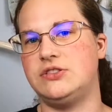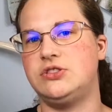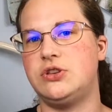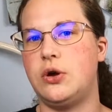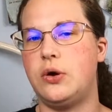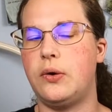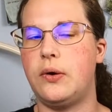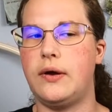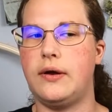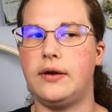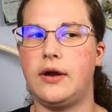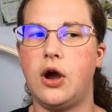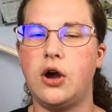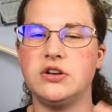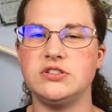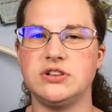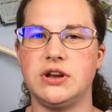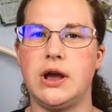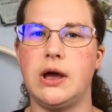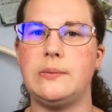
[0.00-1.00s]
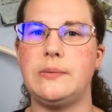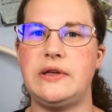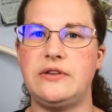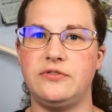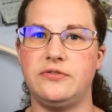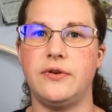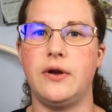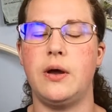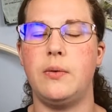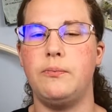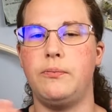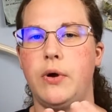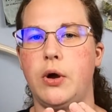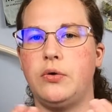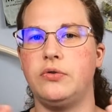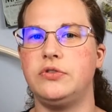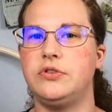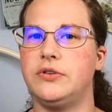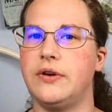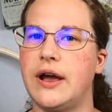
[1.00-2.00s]
So cars are coming from
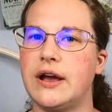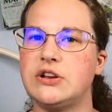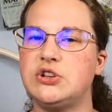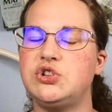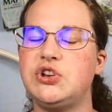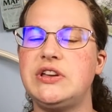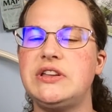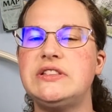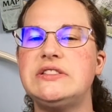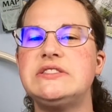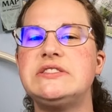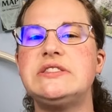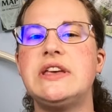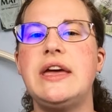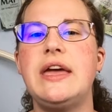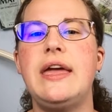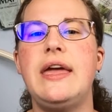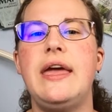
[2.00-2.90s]
both directions.